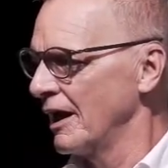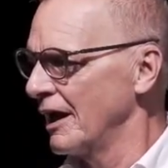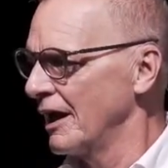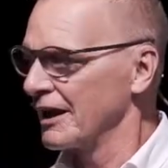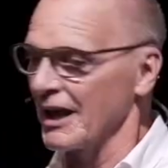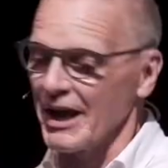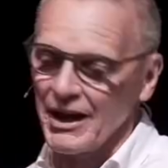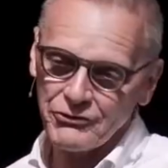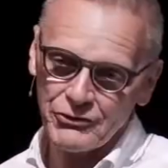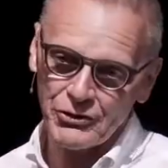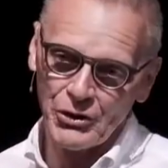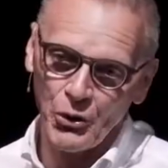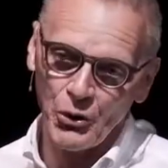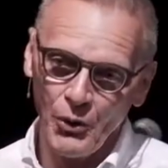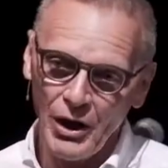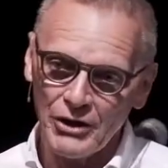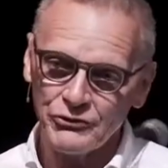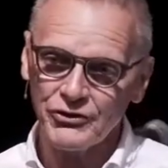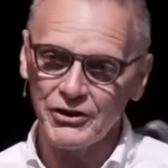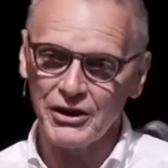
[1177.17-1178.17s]
And I asked the
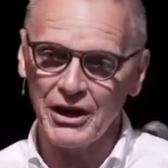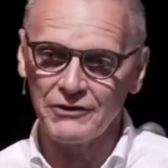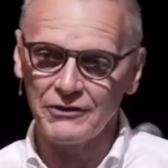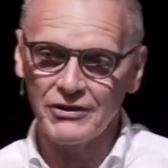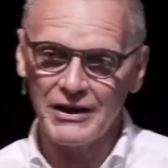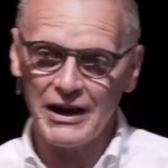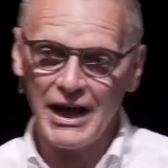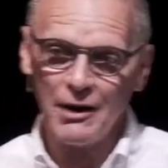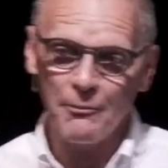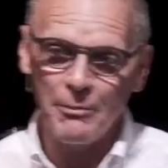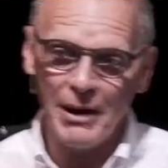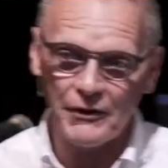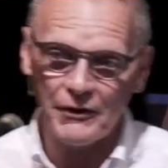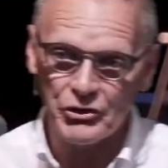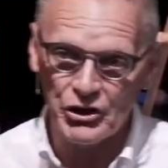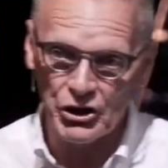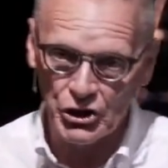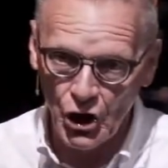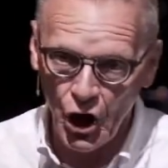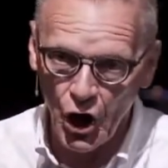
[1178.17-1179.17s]
question I said, How about
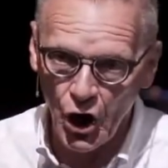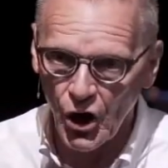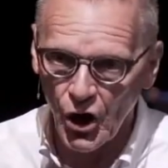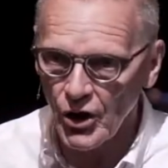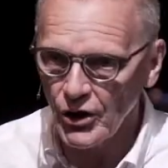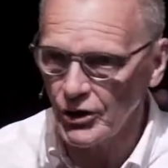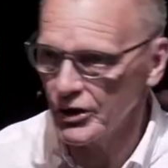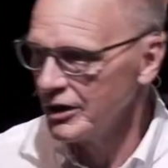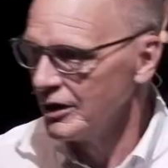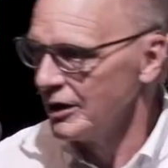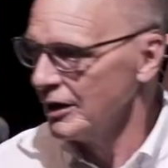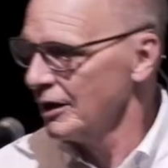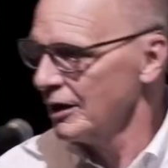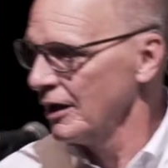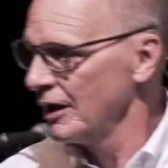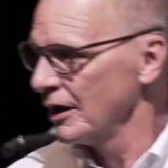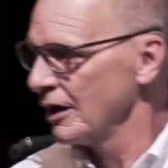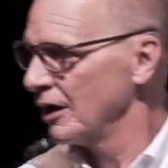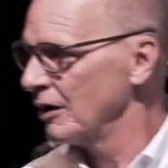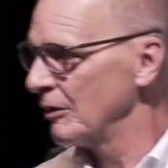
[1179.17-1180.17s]
the yard?
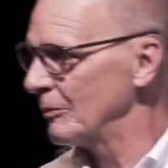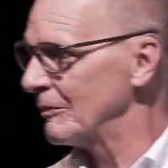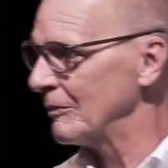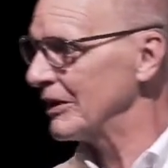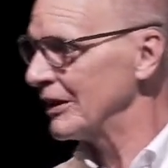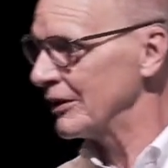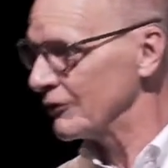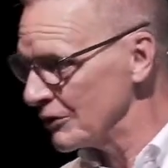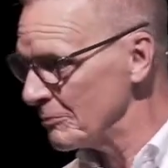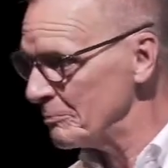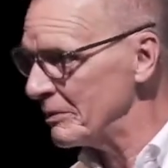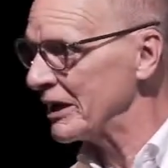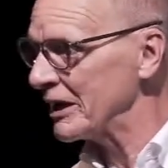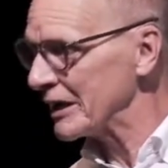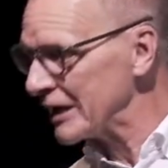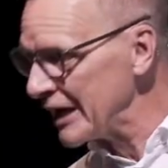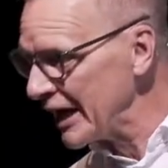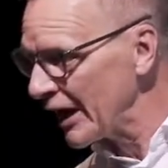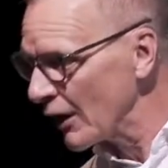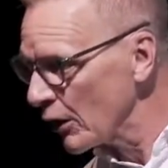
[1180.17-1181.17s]
Um, is it being
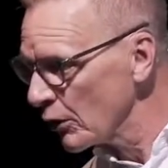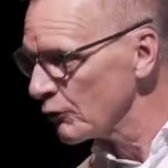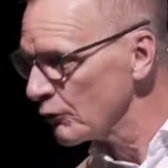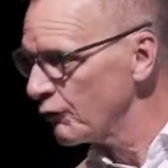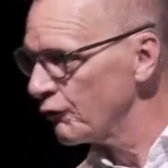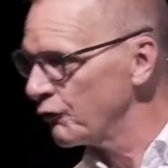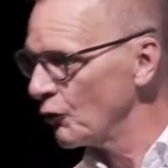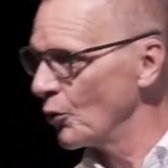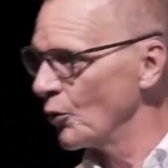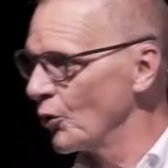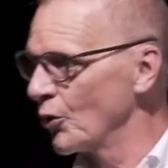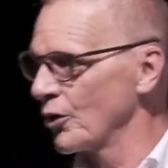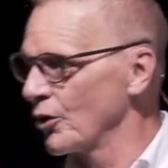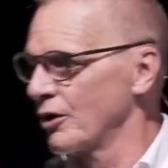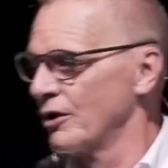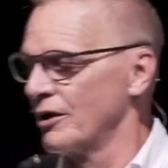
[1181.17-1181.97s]
cared for?